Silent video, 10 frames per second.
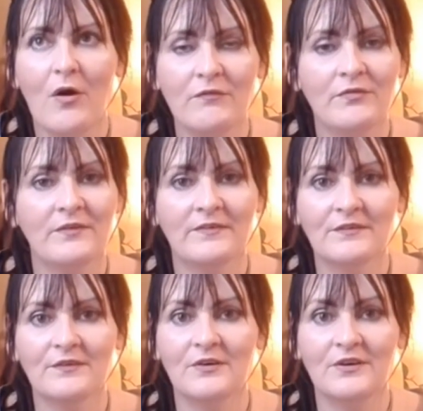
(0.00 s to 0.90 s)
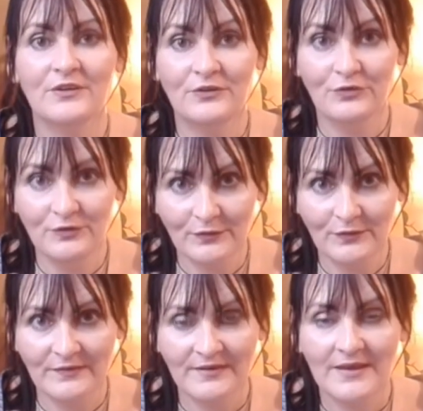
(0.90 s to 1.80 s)
of this
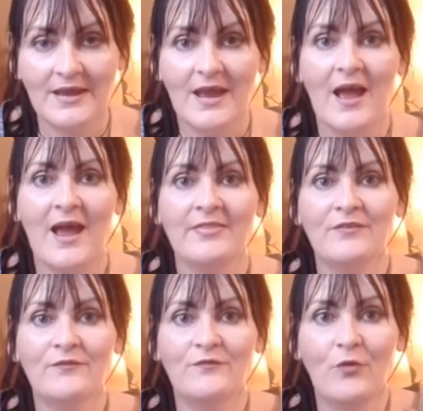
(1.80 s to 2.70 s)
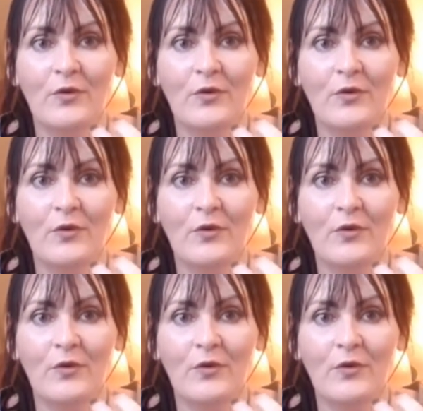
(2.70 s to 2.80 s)
universe. And the